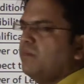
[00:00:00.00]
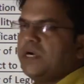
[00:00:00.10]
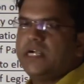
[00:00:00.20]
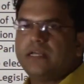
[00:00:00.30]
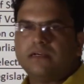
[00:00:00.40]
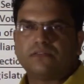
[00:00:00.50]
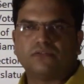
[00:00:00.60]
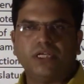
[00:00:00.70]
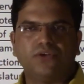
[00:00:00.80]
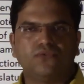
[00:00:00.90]
from article
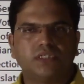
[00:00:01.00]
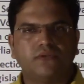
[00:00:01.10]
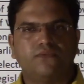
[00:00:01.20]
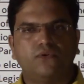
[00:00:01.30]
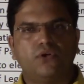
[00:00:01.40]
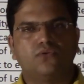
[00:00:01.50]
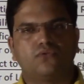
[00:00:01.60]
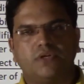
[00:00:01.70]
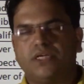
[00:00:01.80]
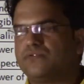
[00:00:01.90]
three twenty-four to
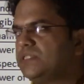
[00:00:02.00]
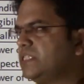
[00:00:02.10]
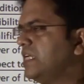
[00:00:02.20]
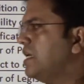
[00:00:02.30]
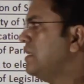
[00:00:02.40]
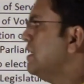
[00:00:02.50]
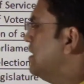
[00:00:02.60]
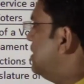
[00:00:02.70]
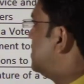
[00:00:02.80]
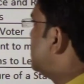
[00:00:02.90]
three twenty-nine
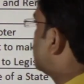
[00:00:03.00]
that